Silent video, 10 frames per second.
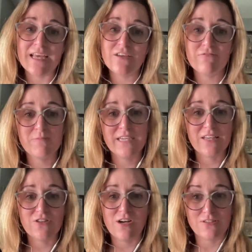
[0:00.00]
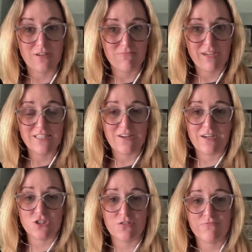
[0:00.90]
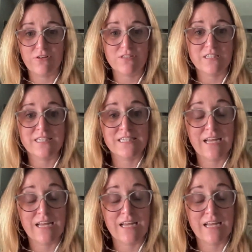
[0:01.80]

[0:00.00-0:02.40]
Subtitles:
Thank you for making Locked On Red Sox your first listen.